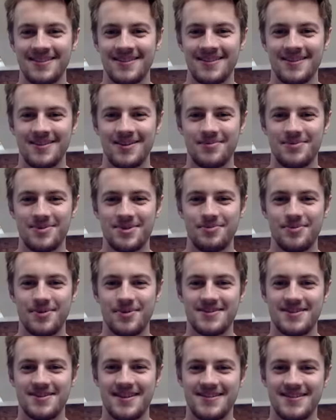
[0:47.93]
I'm super
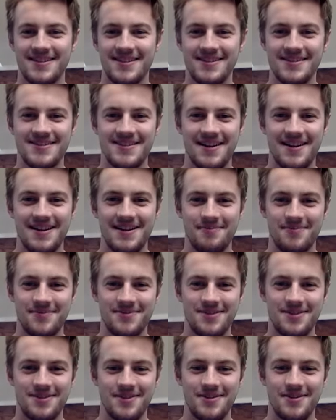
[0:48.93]
excited
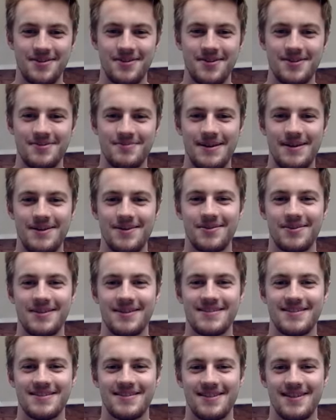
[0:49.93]
to speak on
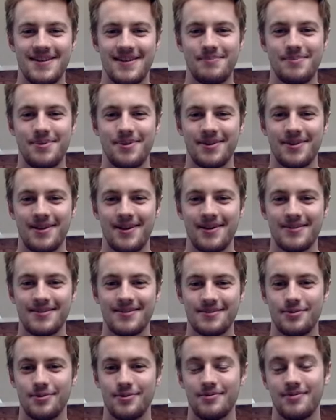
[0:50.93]
this
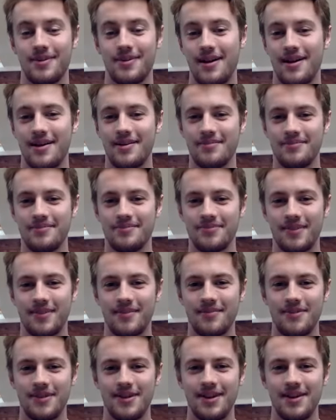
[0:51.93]
podcast or
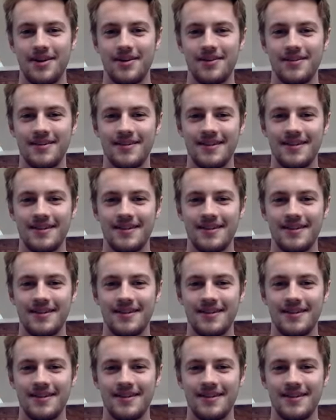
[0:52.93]
video.